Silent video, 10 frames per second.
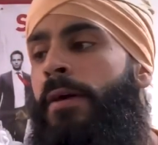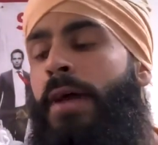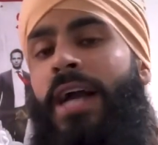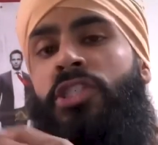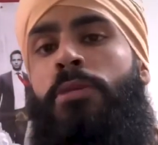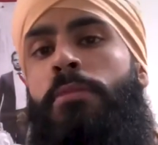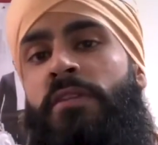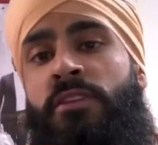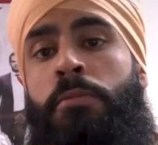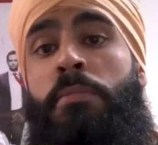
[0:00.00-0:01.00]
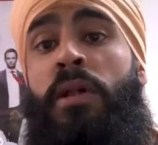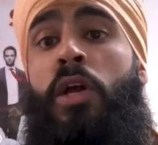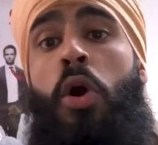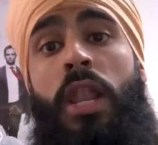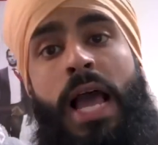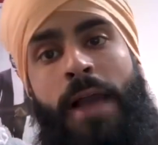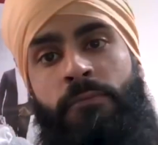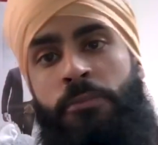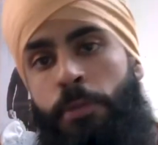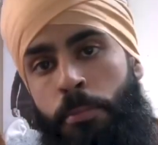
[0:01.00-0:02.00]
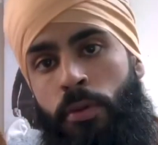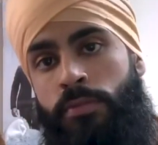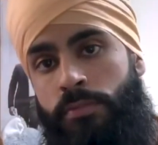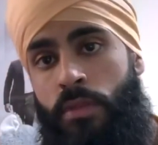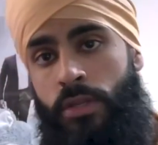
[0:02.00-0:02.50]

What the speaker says: actually meet with people, collab with people.